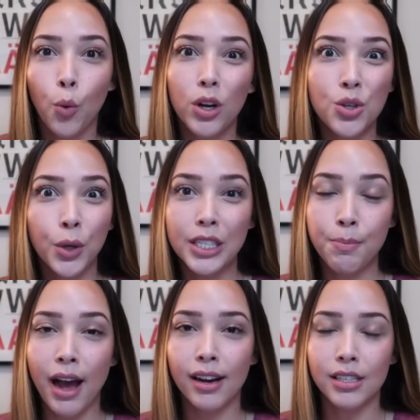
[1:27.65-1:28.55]
what to
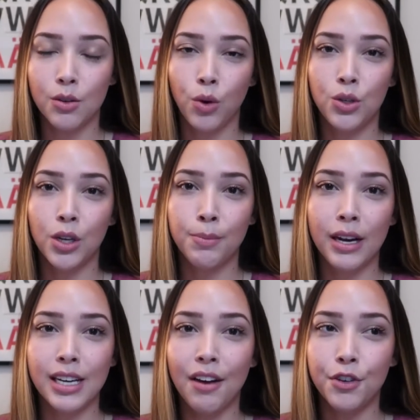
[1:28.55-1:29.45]
expect and what to
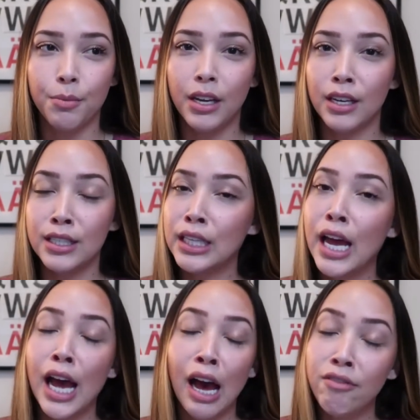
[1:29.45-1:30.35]
expect after. Because
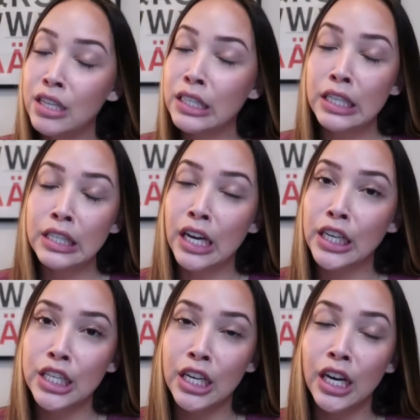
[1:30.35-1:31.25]
having a
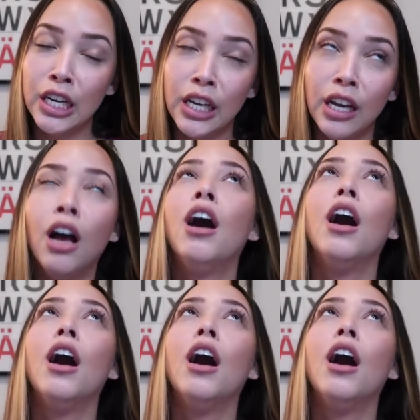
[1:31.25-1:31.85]
C-section, honey,